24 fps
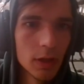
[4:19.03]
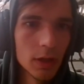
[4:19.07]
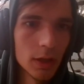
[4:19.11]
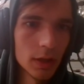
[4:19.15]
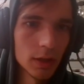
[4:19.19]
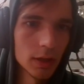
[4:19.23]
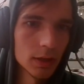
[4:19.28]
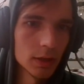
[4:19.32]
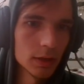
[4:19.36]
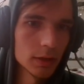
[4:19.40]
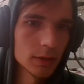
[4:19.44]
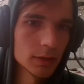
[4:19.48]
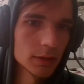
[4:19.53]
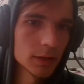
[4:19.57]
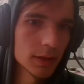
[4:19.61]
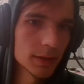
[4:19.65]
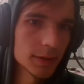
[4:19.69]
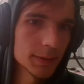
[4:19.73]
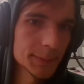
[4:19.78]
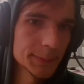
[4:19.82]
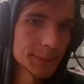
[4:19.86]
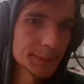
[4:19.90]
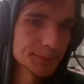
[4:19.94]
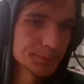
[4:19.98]

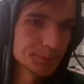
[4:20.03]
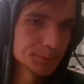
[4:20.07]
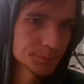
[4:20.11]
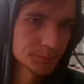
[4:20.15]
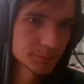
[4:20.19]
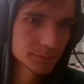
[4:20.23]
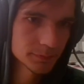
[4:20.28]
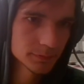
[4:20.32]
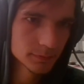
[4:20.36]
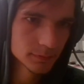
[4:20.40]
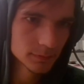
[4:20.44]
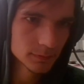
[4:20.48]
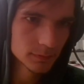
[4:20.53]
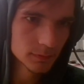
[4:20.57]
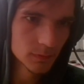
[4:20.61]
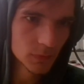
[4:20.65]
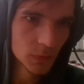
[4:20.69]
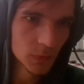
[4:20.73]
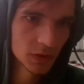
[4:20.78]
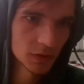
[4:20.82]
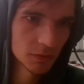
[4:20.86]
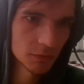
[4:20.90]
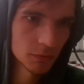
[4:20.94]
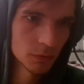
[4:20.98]
yeah,
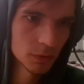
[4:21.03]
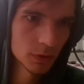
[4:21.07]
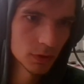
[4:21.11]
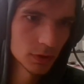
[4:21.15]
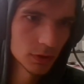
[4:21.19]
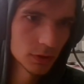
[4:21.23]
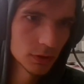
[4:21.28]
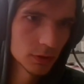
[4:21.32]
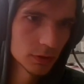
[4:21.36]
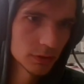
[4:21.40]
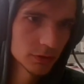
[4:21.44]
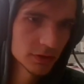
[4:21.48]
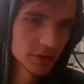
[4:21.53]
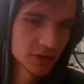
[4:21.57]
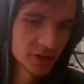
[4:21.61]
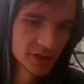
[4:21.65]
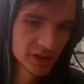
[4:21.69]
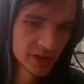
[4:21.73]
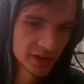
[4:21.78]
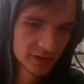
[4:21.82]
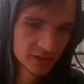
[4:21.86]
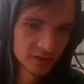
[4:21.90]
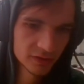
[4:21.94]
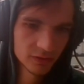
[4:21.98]
we'll go on to the
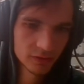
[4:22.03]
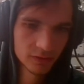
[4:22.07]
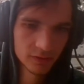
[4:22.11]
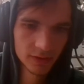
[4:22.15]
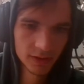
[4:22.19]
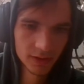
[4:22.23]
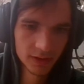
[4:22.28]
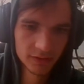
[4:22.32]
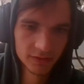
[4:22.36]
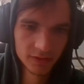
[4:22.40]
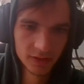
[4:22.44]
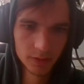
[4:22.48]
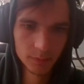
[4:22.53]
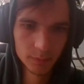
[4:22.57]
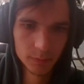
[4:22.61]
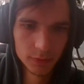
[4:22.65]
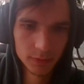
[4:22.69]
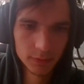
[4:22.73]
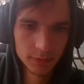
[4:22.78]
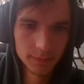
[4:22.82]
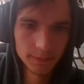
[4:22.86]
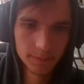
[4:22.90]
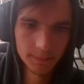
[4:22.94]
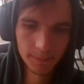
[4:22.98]
next
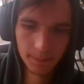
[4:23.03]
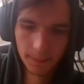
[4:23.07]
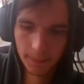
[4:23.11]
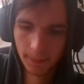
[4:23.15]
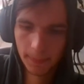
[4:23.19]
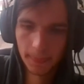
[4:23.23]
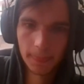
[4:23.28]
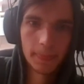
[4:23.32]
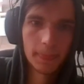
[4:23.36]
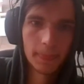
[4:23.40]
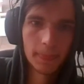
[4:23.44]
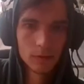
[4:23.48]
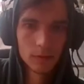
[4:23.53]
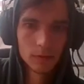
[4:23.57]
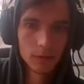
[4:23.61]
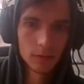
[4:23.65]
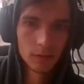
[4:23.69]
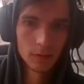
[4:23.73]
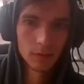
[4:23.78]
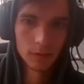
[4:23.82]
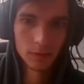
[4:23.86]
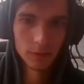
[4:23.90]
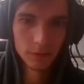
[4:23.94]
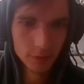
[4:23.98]
example.
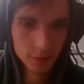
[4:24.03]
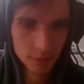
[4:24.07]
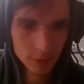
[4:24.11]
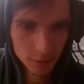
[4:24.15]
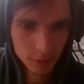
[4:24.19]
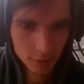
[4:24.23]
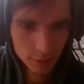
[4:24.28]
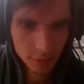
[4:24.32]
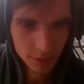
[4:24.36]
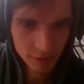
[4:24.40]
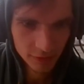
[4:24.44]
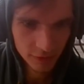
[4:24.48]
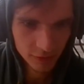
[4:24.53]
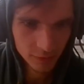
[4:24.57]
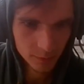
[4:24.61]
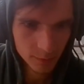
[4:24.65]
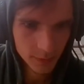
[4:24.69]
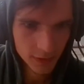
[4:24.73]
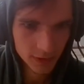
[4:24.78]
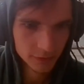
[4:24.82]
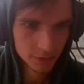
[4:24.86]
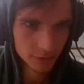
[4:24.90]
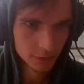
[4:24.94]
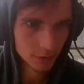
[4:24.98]
So this is
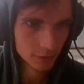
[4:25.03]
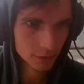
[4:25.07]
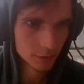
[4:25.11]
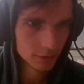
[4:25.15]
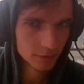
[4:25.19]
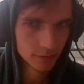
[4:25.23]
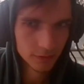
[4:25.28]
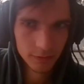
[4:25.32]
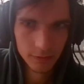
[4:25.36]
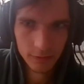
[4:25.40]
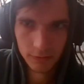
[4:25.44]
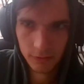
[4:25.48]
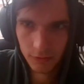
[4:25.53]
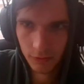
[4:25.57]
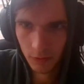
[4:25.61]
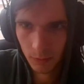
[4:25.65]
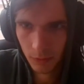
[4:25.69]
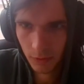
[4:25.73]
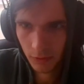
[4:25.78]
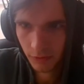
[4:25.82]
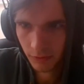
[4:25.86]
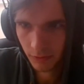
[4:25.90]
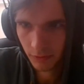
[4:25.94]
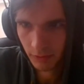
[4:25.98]
my third
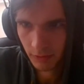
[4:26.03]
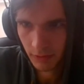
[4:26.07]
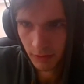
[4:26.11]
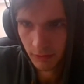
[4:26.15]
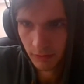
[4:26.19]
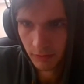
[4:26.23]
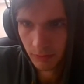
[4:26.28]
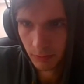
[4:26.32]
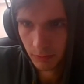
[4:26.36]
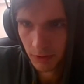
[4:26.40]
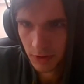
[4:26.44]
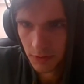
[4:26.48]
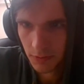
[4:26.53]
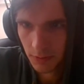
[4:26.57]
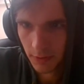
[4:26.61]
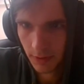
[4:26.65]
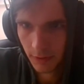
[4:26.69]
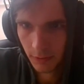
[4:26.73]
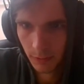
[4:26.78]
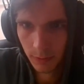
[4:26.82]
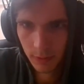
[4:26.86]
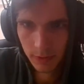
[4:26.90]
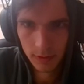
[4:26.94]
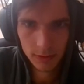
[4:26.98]
turbo trade, which
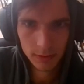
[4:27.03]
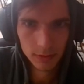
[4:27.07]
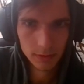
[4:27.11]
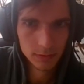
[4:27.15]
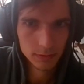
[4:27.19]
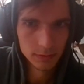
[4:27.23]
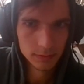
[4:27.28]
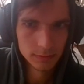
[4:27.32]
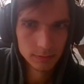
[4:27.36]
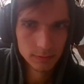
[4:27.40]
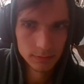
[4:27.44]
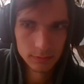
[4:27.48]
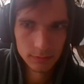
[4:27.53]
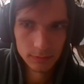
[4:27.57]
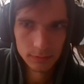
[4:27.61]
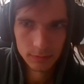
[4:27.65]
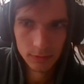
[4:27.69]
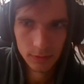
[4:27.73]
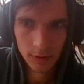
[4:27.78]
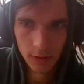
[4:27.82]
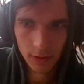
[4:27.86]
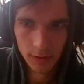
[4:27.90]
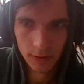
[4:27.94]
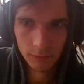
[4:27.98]
went well,
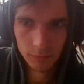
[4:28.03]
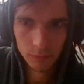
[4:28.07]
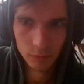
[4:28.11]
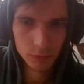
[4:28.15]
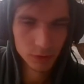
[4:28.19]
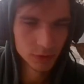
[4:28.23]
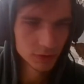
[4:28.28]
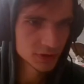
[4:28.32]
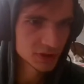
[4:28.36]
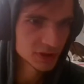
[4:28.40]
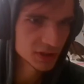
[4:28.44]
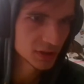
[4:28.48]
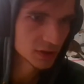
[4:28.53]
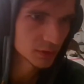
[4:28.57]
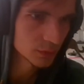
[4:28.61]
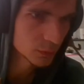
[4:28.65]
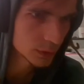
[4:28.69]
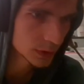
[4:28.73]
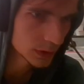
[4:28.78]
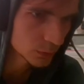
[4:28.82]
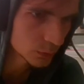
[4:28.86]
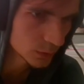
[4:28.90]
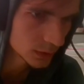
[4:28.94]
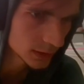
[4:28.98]
which didn't
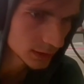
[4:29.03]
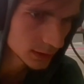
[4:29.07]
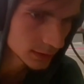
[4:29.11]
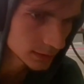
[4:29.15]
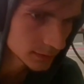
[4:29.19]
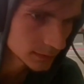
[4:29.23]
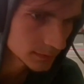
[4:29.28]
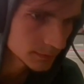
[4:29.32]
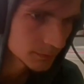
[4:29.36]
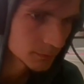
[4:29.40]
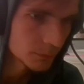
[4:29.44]
went well.